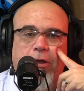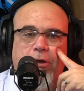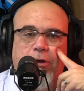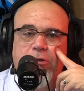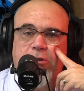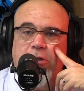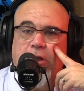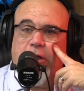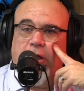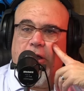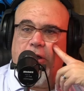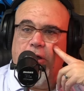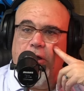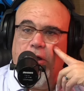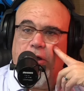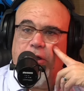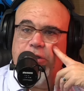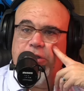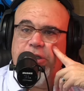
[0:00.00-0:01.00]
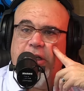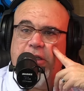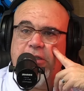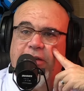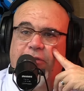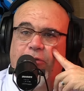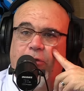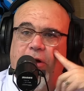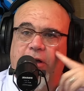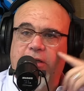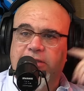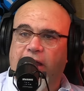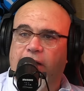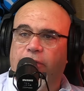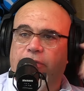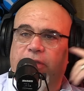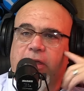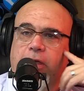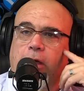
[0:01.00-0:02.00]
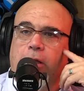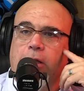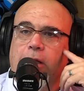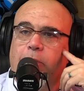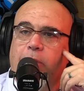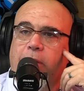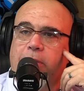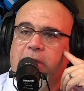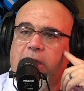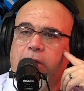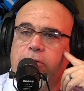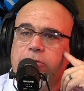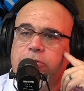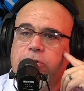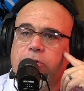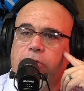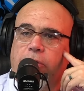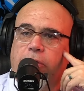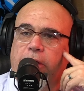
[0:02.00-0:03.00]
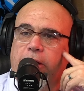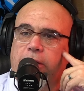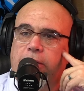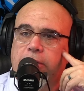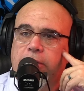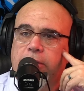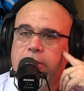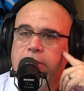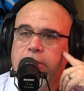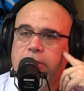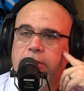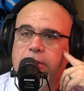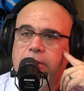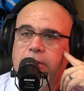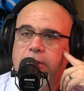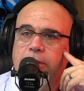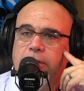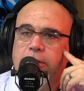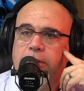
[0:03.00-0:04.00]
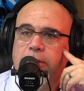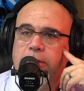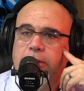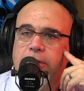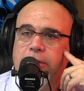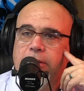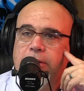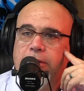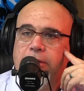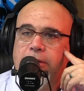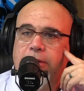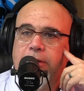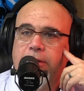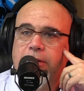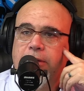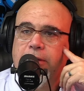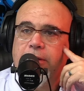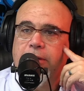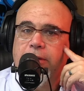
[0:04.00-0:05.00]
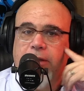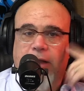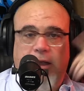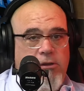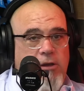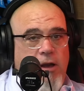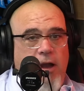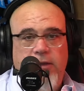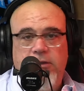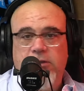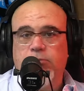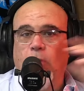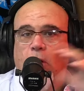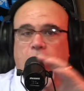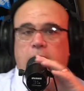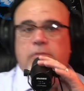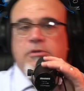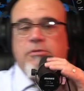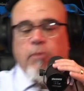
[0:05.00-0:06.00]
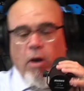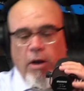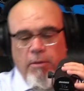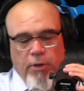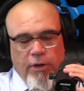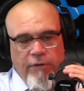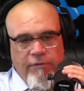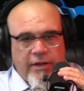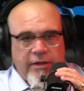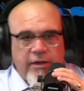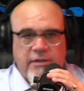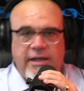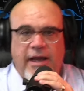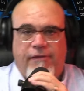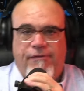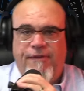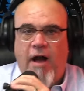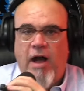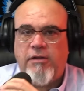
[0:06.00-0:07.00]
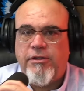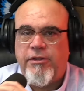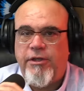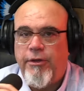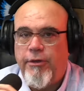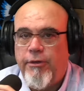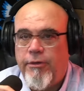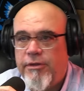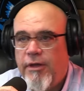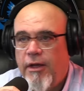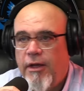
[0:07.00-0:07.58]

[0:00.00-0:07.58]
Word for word: you do is look at good-looking chicks at work because I don't think ugly women go to school there. They don't let them in. That's right. Smart, smart move right there. It's like Fox News.